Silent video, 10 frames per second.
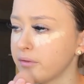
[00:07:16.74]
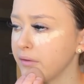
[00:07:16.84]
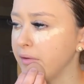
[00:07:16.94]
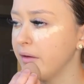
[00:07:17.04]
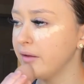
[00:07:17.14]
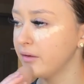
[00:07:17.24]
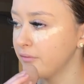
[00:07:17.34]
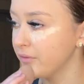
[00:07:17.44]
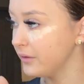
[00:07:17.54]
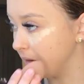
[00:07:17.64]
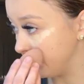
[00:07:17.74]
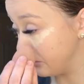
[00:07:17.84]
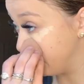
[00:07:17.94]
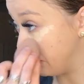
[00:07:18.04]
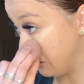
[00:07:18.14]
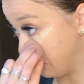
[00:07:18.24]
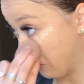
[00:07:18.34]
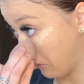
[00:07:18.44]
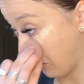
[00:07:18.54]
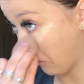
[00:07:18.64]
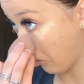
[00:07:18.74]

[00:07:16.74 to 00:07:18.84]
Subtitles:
Okay, it's really hard to blend in. Okay.